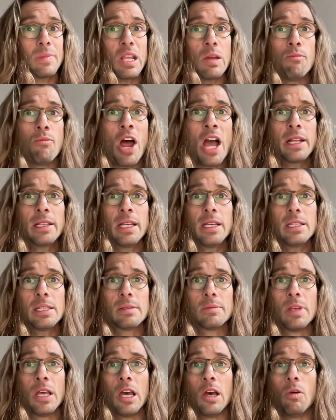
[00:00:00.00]

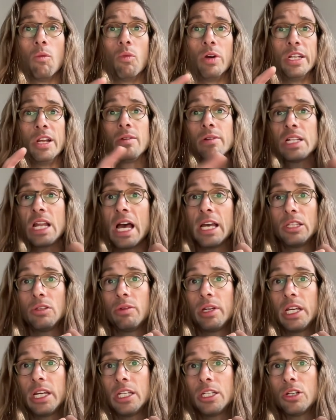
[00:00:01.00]
Practice, we don't like
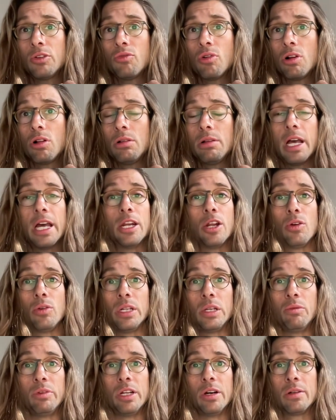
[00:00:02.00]
doing integral, and
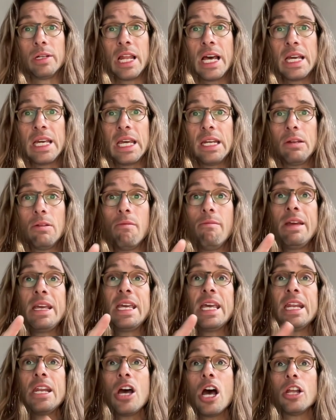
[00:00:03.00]
only we don't like it, we
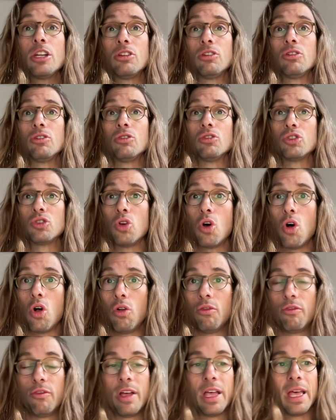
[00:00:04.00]
cannot
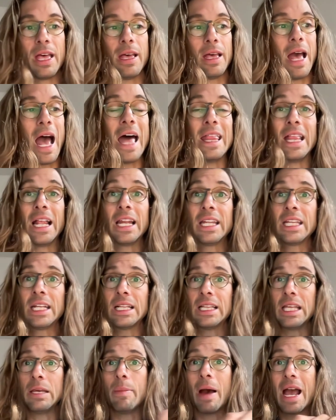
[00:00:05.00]
solve
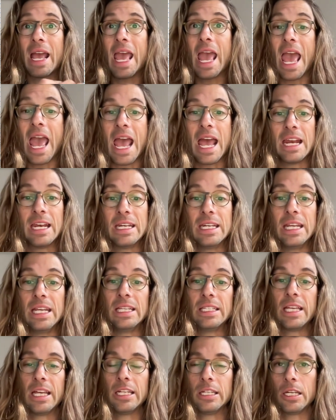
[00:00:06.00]
analytically by and
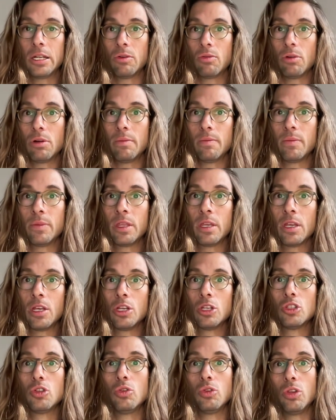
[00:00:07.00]
these integral.
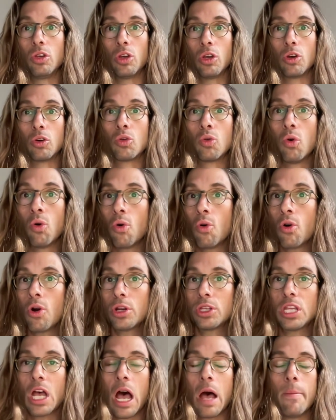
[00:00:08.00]
So the core
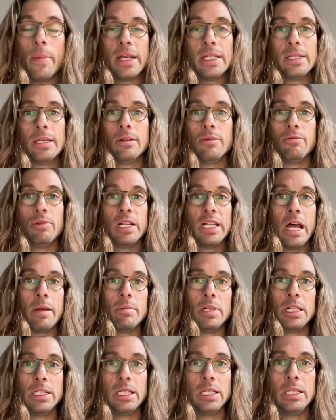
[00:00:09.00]
topics in
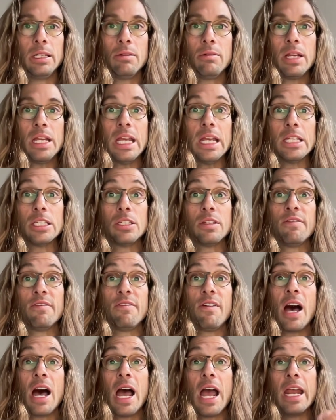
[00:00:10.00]
reliability theory is to
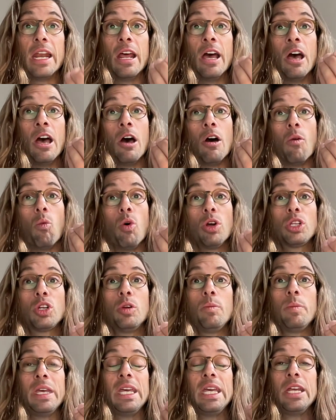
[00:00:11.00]
find what
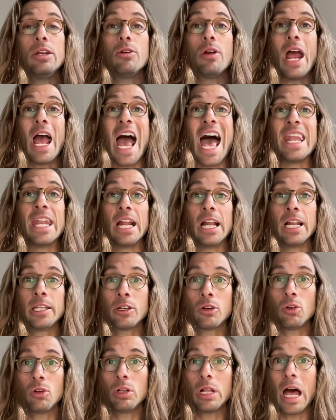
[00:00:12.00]
could be either
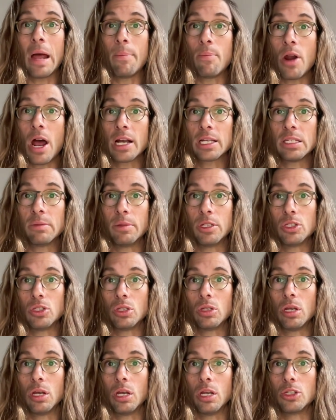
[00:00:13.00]
analytical approximate
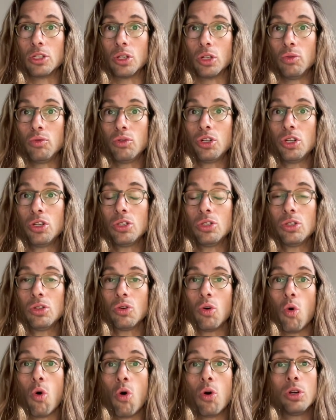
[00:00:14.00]
solutions
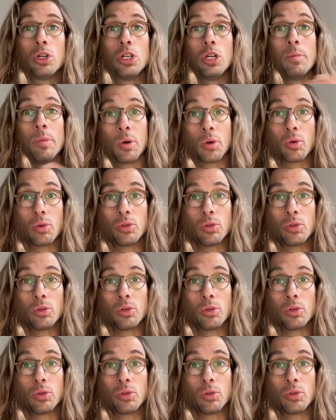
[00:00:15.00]
or numerical